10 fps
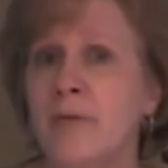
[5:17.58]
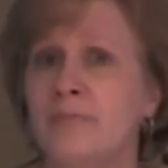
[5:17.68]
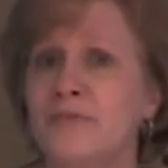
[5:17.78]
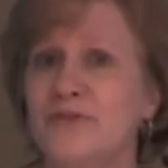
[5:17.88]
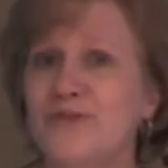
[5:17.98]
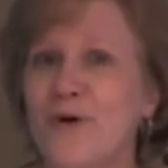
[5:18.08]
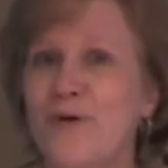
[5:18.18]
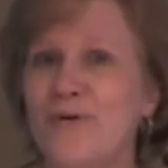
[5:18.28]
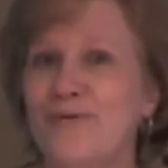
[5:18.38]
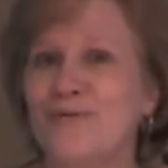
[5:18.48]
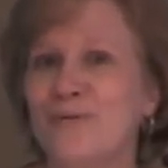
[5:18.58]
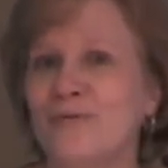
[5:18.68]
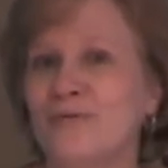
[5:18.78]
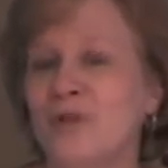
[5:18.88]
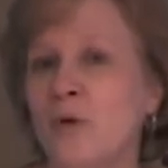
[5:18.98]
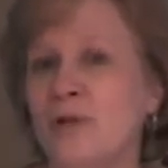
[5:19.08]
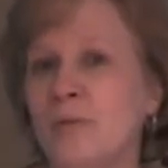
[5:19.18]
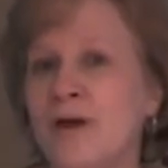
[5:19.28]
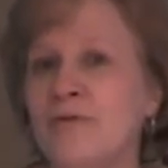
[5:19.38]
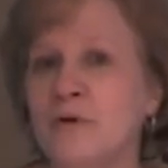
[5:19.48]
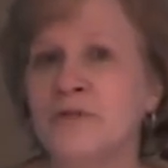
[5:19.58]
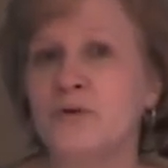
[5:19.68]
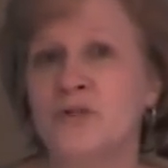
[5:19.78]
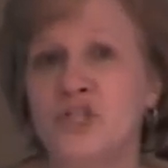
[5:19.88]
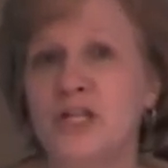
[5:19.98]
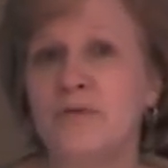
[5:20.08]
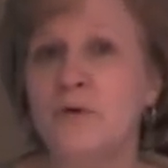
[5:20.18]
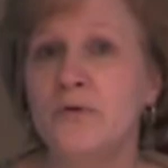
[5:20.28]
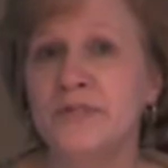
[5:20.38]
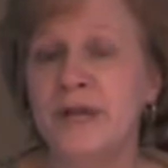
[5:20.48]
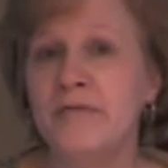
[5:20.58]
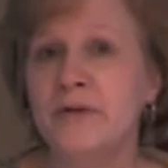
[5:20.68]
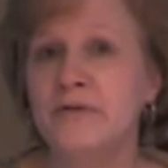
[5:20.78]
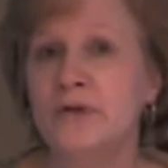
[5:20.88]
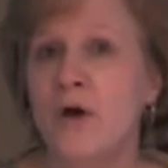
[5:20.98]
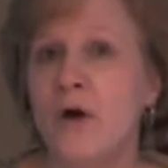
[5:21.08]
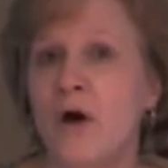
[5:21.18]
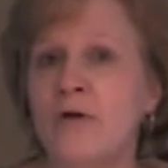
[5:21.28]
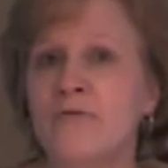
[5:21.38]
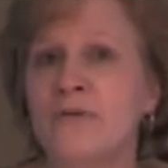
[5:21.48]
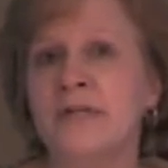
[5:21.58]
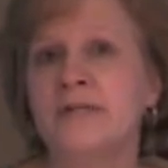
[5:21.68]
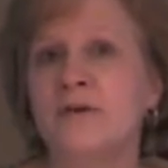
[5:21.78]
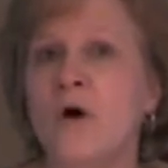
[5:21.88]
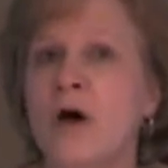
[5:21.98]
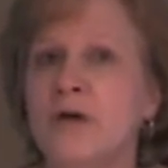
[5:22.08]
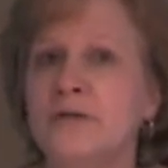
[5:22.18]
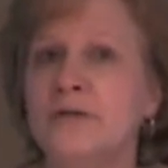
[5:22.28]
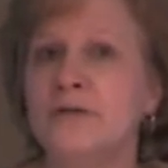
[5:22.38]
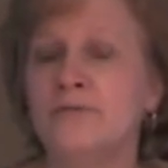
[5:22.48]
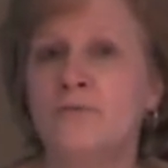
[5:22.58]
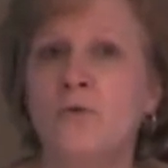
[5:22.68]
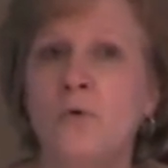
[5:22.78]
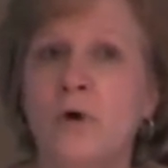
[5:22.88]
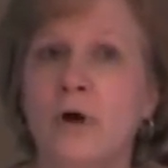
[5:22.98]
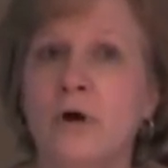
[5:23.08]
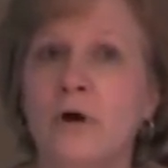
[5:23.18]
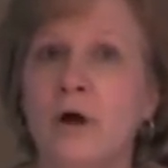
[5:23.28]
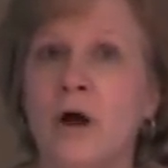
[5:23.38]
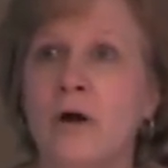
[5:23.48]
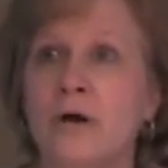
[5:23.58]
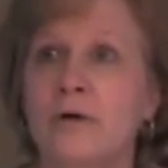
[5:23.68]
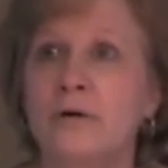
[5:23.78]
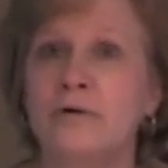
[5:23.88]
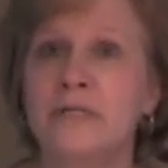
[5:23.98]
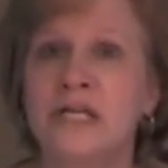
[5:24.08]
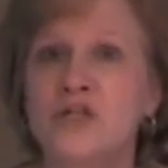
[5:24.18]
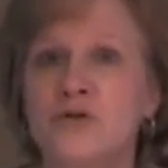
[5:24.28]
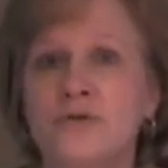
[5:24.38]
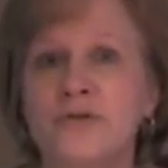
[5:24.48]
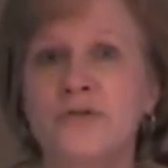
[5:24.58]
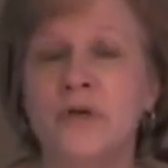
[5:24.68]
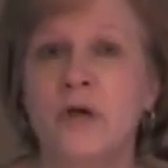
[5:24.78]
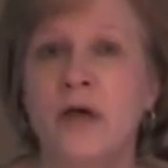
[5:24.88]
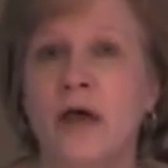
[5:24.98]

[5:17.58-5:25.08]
So the only way for us to achieve those savings are fixed costs for our teachers,